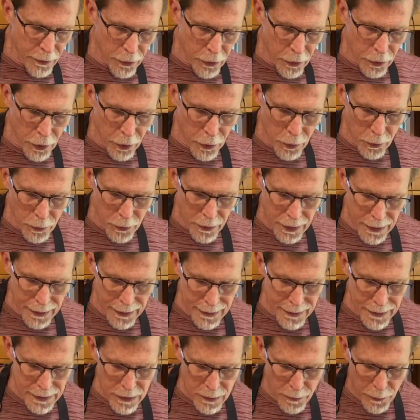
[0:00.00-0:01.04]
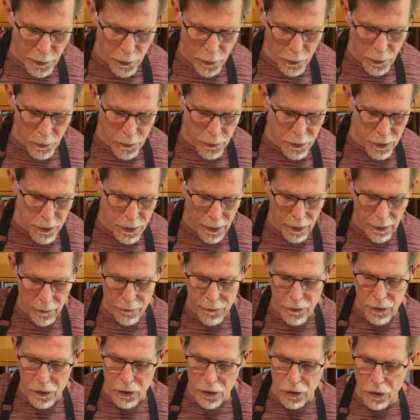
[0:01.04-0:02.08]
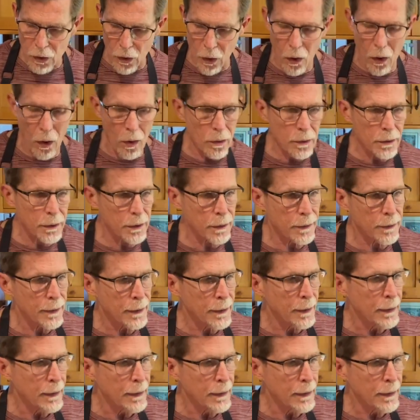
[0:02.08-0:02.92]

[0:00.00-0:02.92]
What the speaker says: 2 teaspoons of salt,